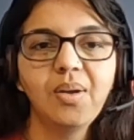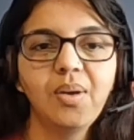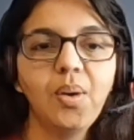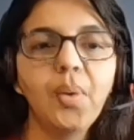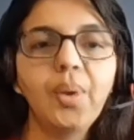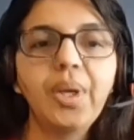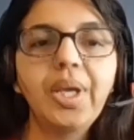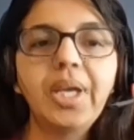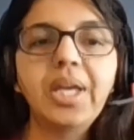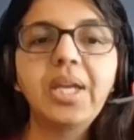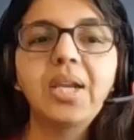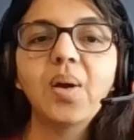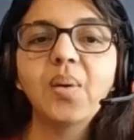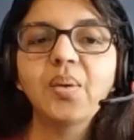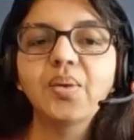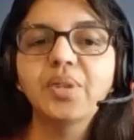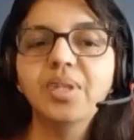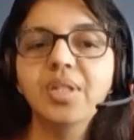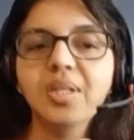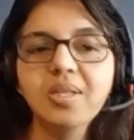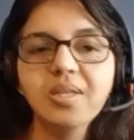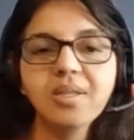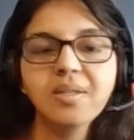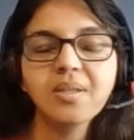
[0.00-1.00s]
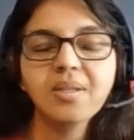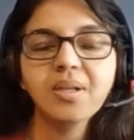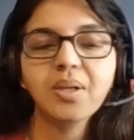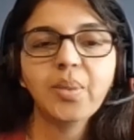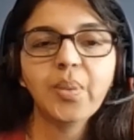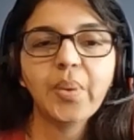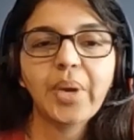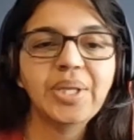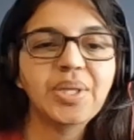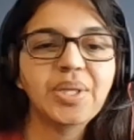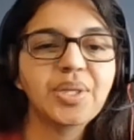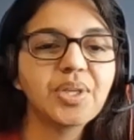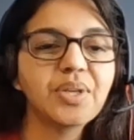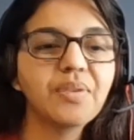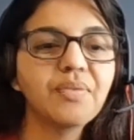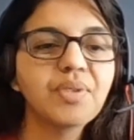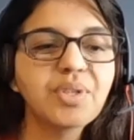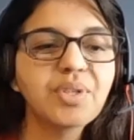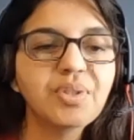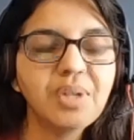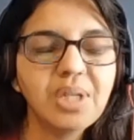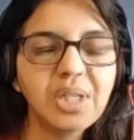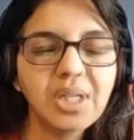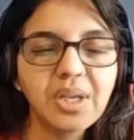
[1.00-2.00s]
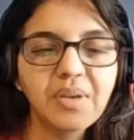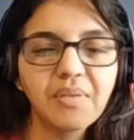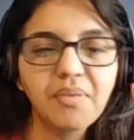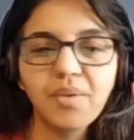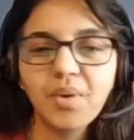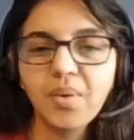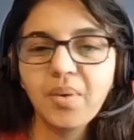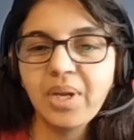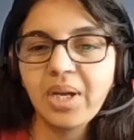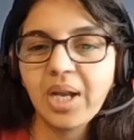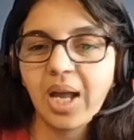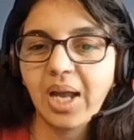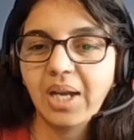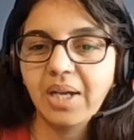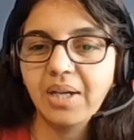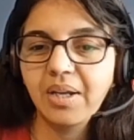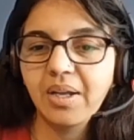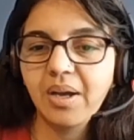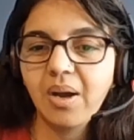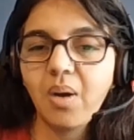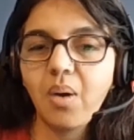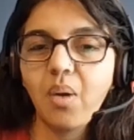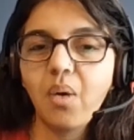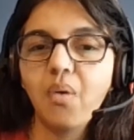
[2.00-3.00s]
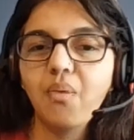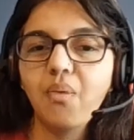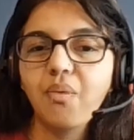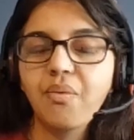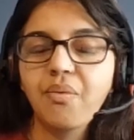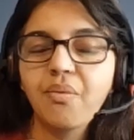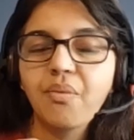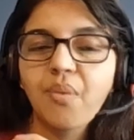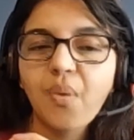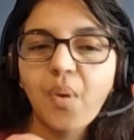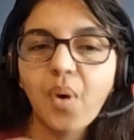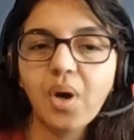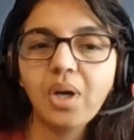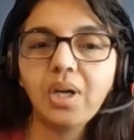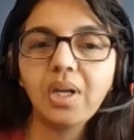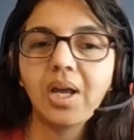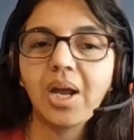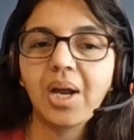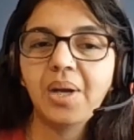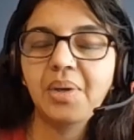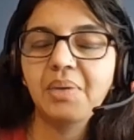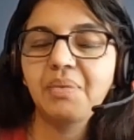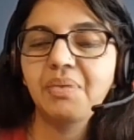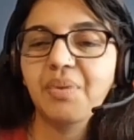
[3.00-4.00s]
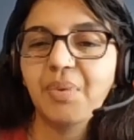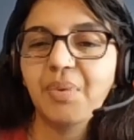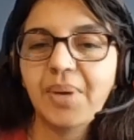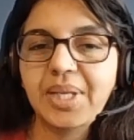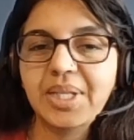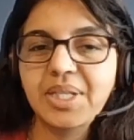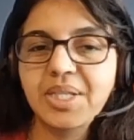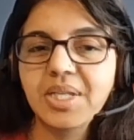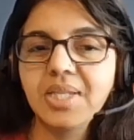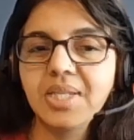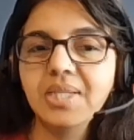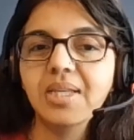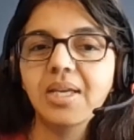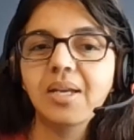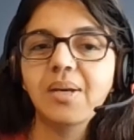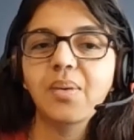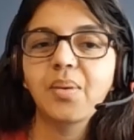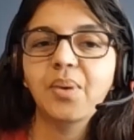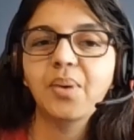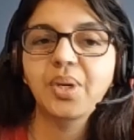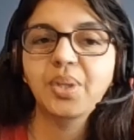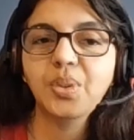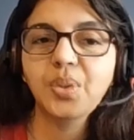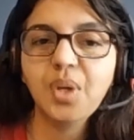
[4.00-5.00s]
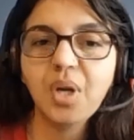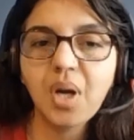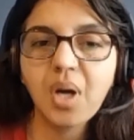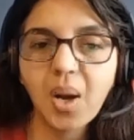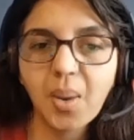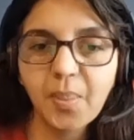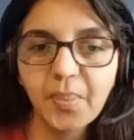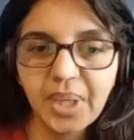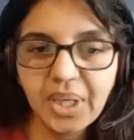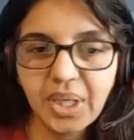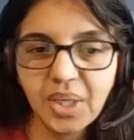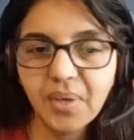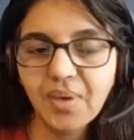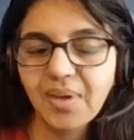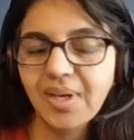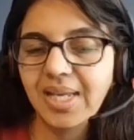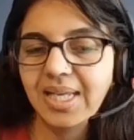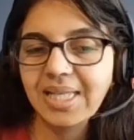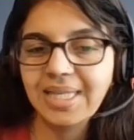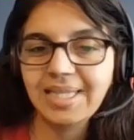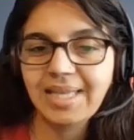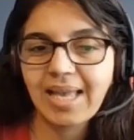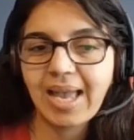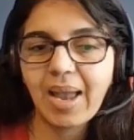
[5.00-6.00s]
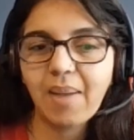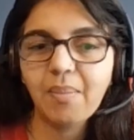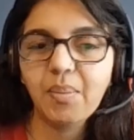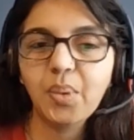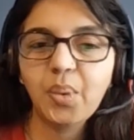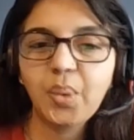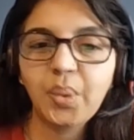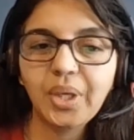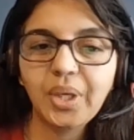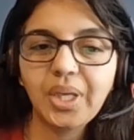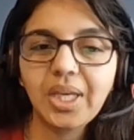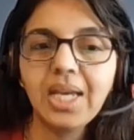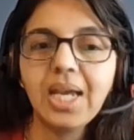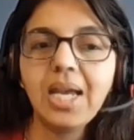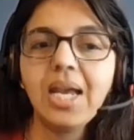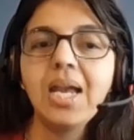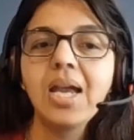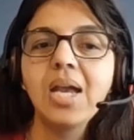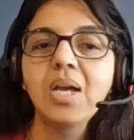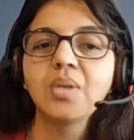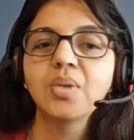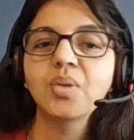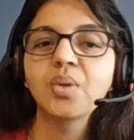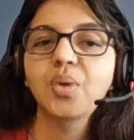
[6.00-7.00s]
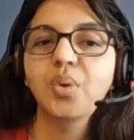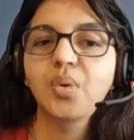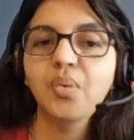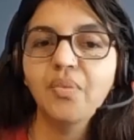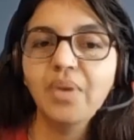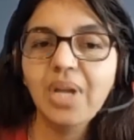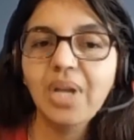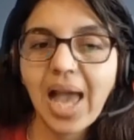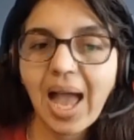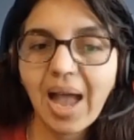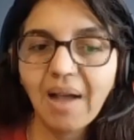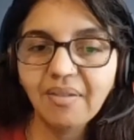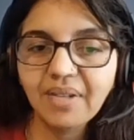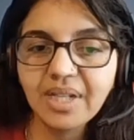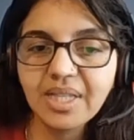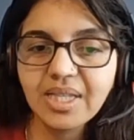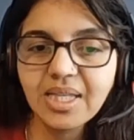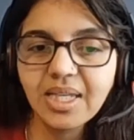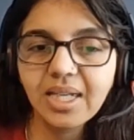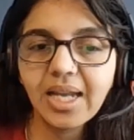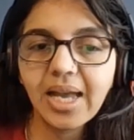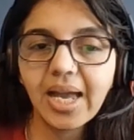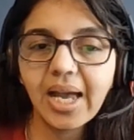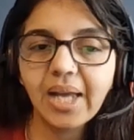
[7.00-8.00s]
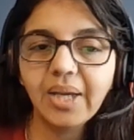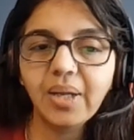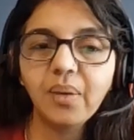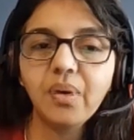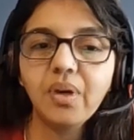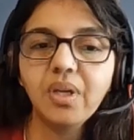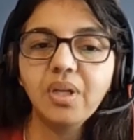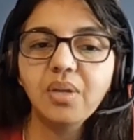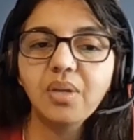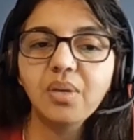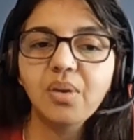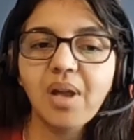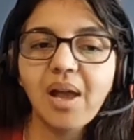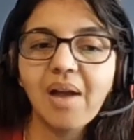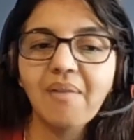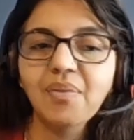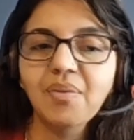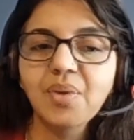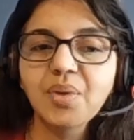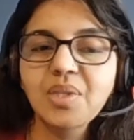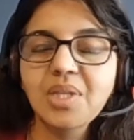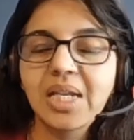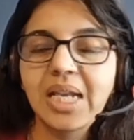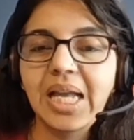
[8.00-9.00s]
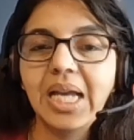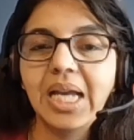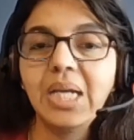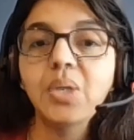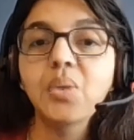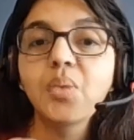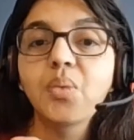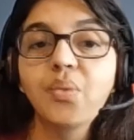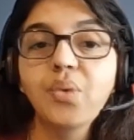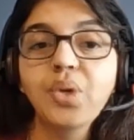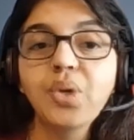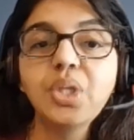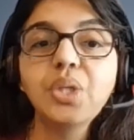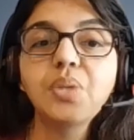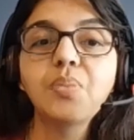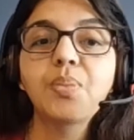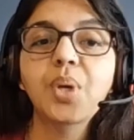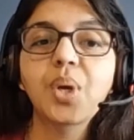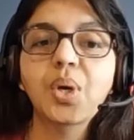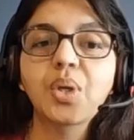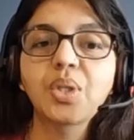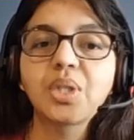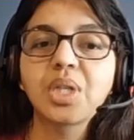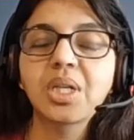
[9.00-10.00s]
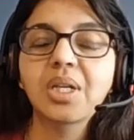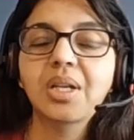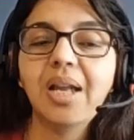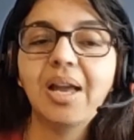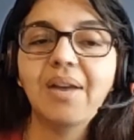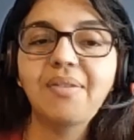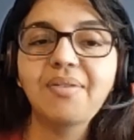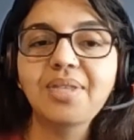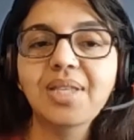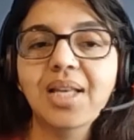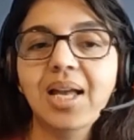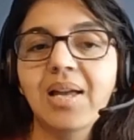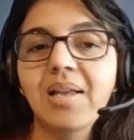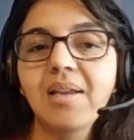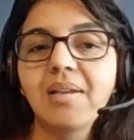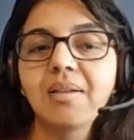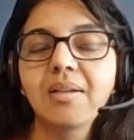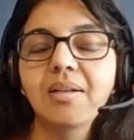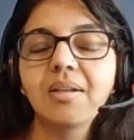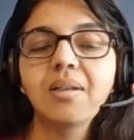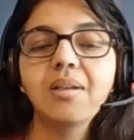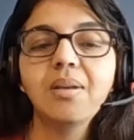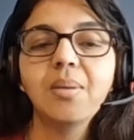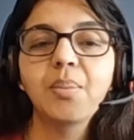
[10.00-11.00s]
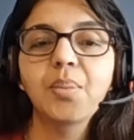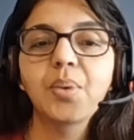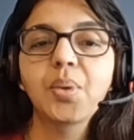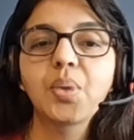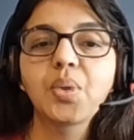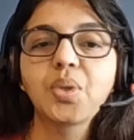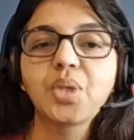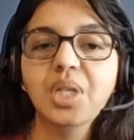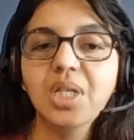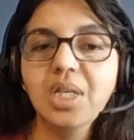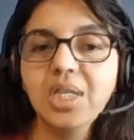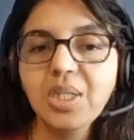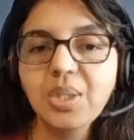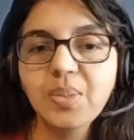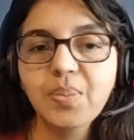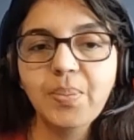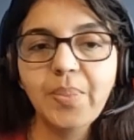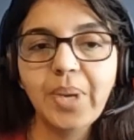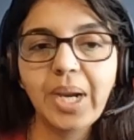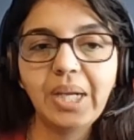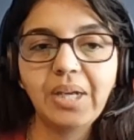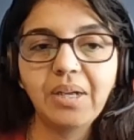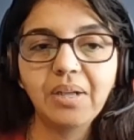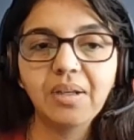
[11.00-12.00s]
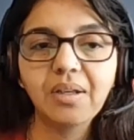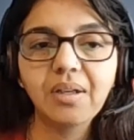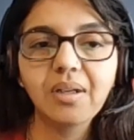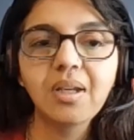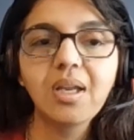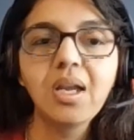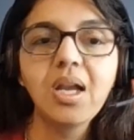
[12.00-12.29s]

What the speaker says: Okay, now this is a question which will give you an idea of what kind of questions are going to come in your exam. Okay, so you will have a scenario and you'll have to select which project lifecycle approach is better.